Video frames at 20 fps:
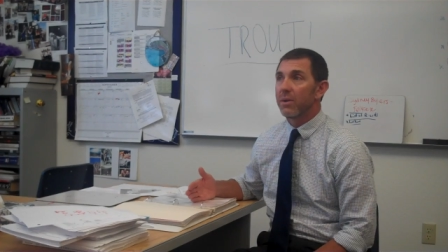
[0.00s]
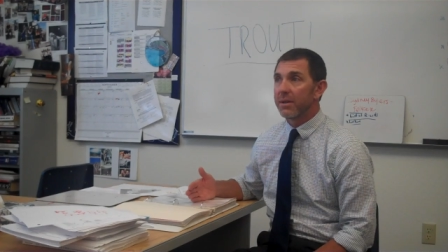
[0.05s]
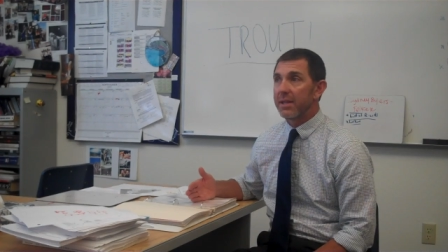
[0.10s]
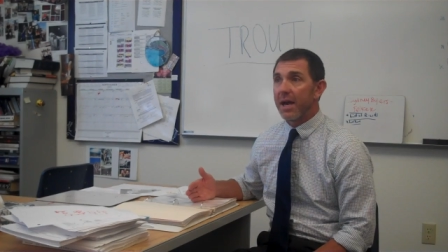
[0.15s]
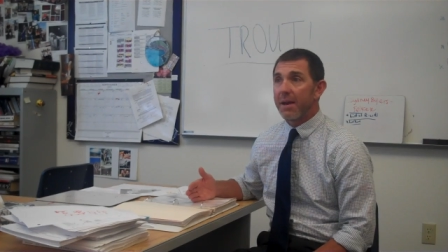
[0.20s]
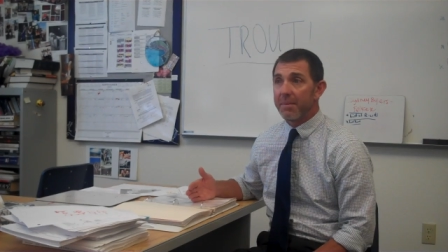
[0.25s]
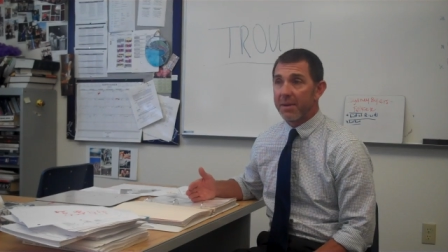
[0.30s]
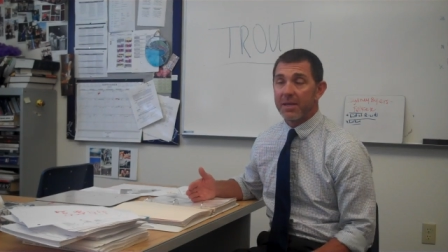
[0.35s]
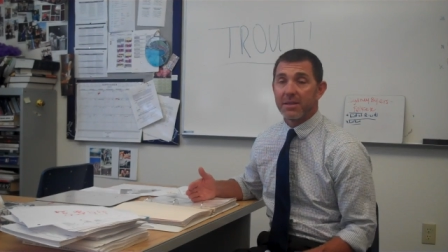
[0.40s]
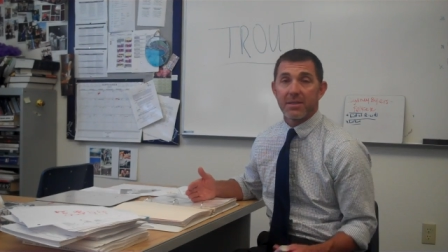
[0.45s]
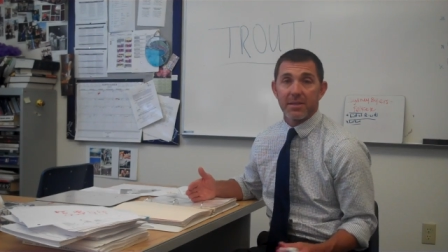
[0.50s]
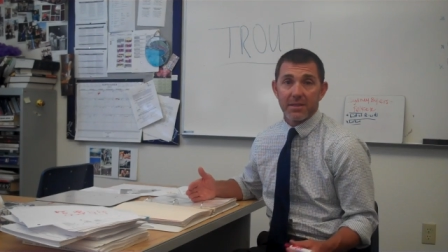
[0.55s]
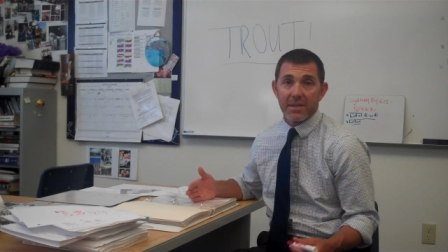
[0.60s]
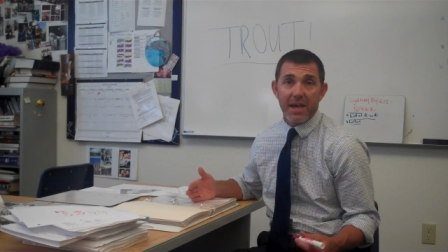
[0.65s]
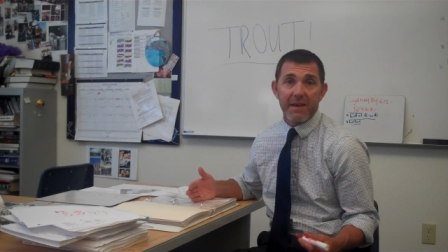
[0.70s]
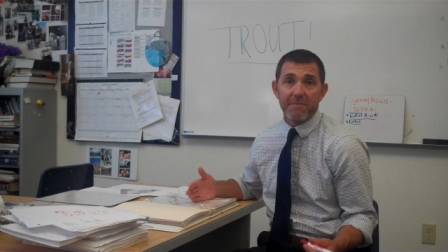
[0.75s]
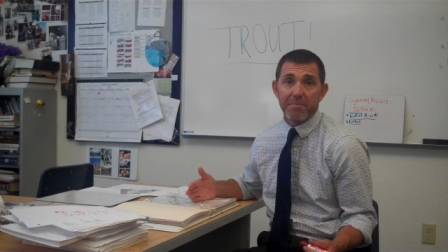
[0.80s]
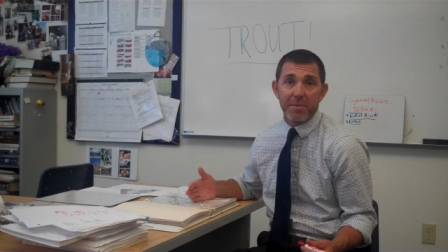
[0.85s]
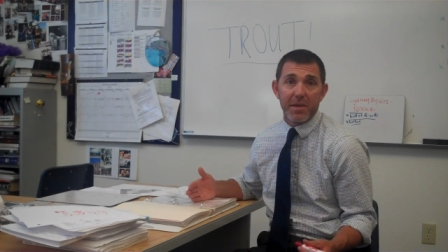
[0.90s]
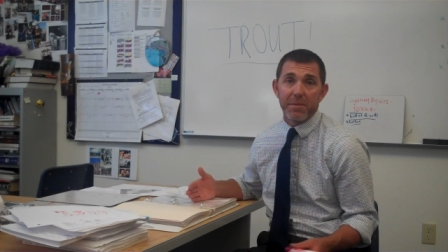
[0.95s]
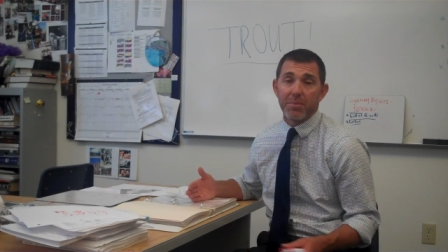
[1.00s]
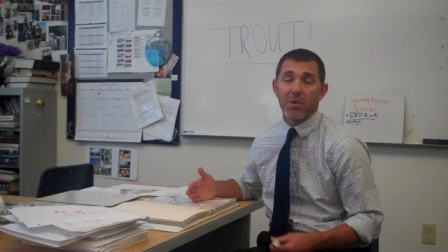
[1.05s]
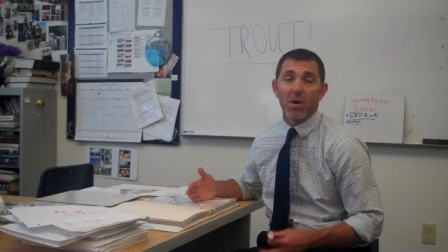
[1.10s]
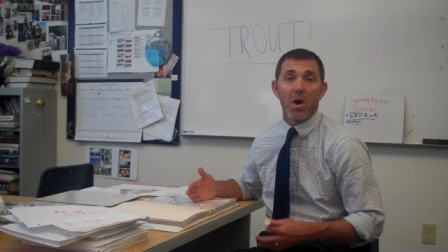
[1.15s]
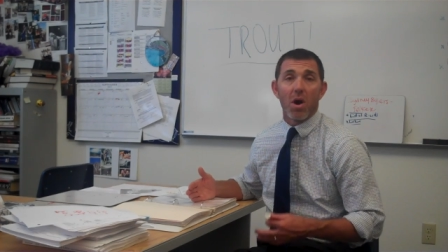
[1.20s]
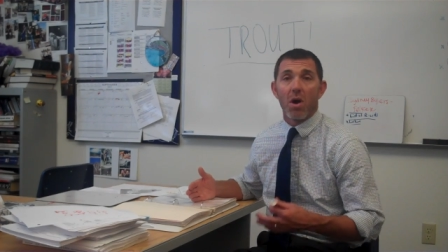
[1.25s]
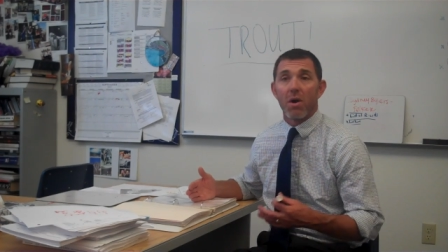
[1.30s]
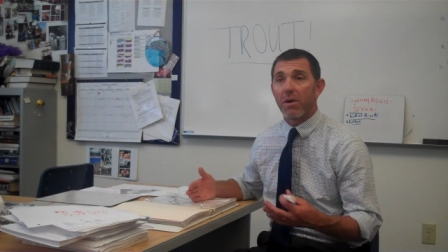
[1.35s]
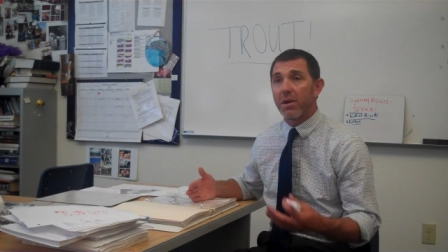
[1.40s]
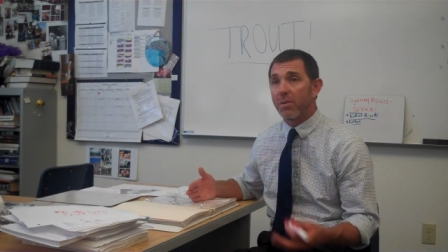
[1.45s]
What that means is they have
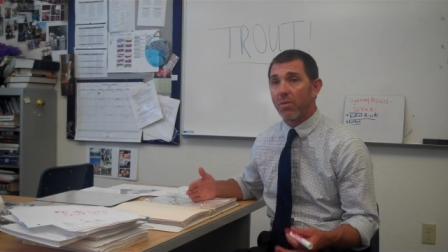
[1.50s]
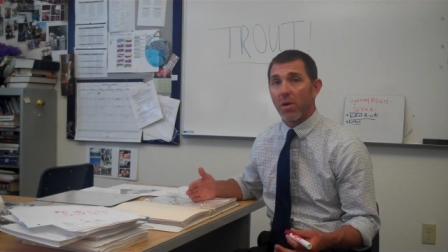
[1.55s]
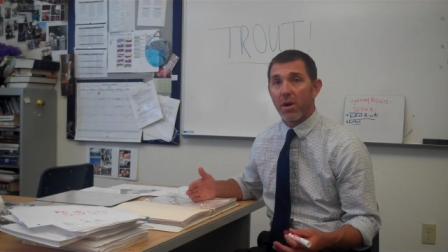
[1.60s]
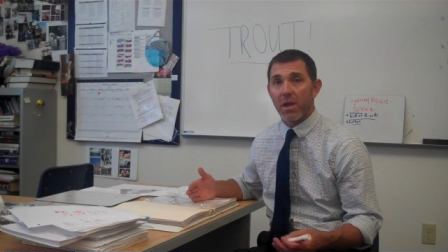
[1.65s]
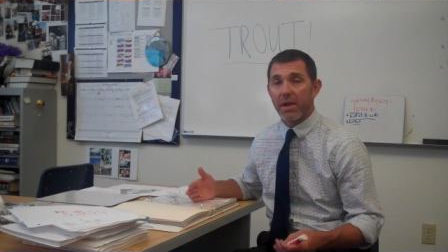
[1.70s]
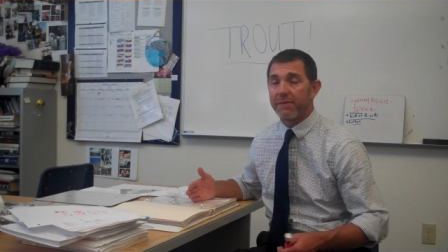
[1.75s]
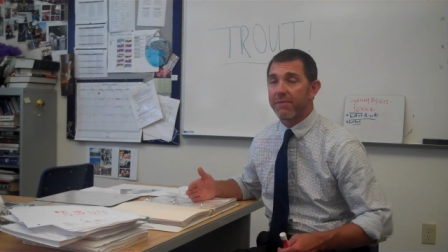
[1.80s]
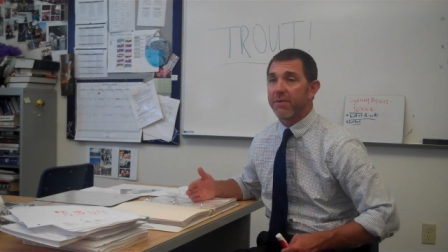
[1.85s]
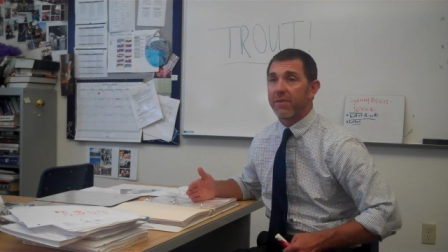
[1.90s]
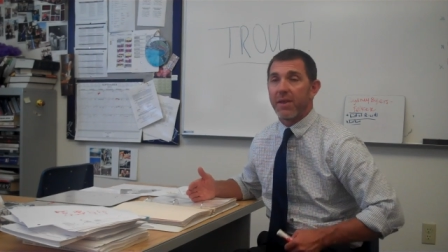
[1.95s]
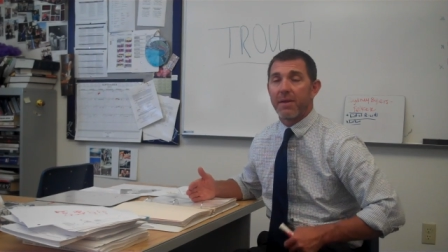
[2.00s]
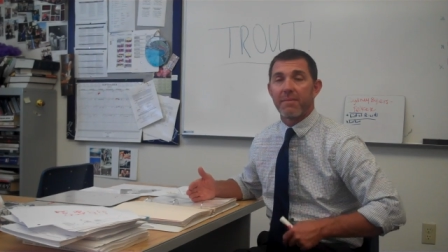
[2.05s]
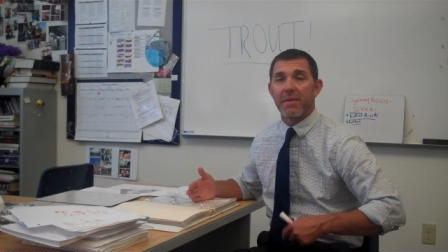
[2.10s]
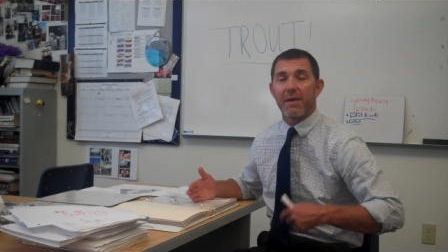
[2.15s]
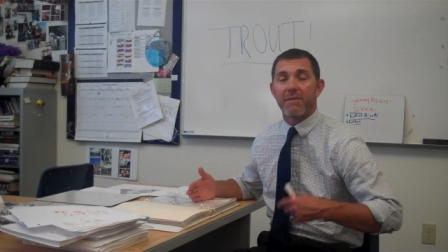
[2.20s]
people already working for them,